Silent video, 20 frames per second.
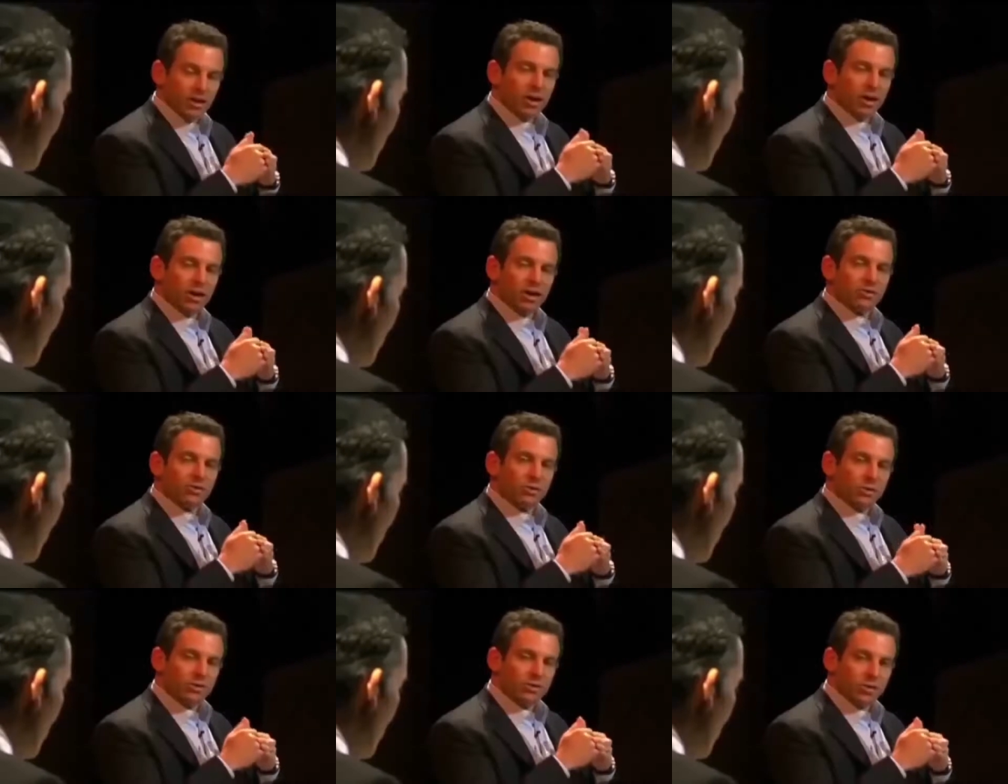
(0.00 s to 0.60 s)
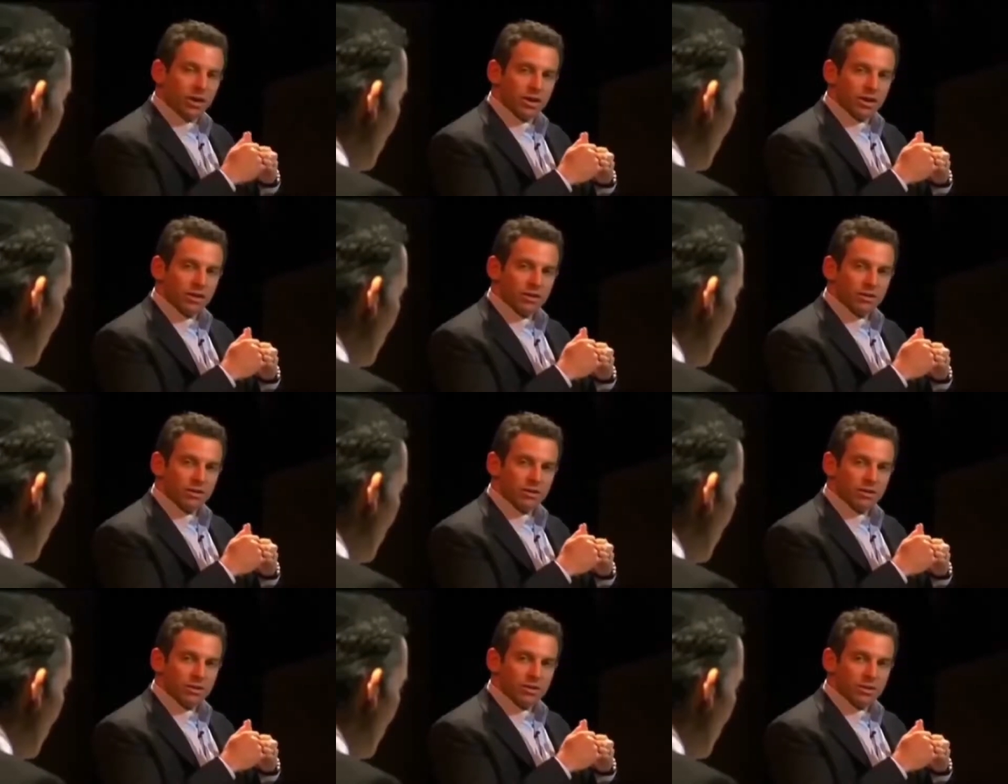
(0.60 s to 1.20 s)
odds with
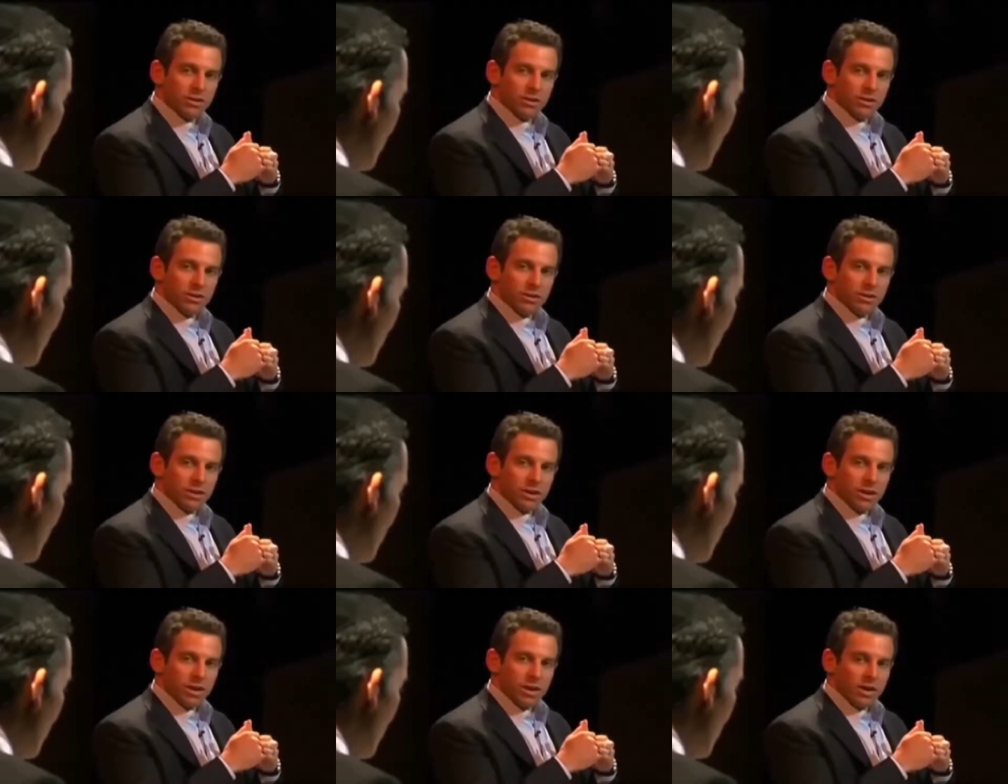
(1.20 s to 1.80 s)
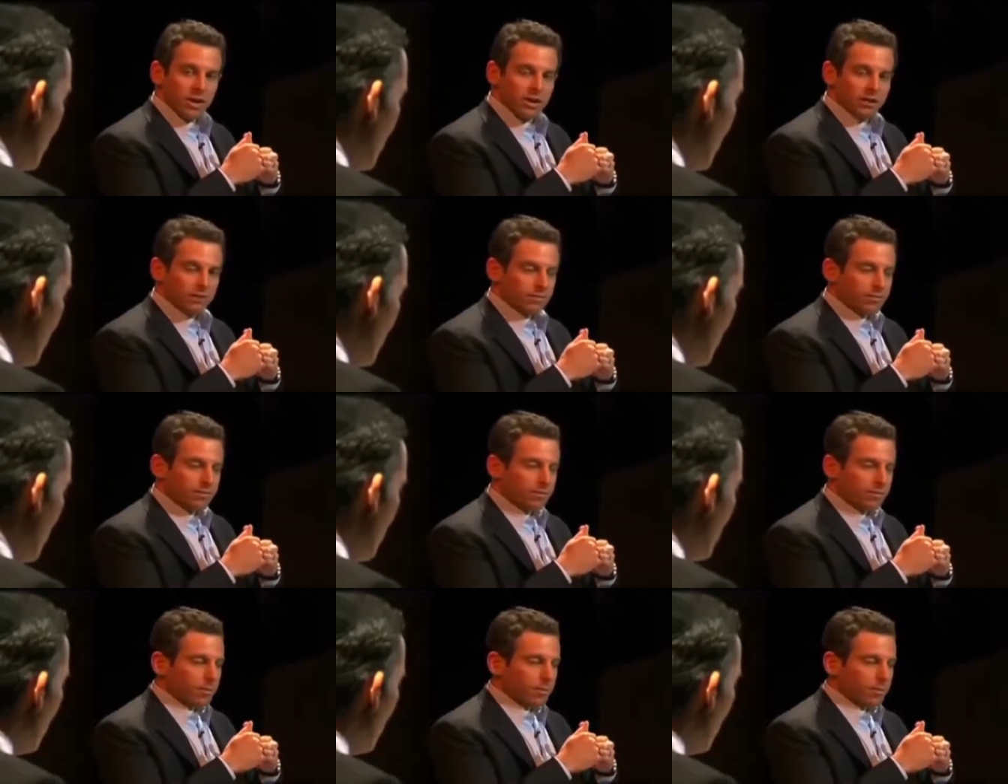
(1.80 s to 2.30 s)
science. Um,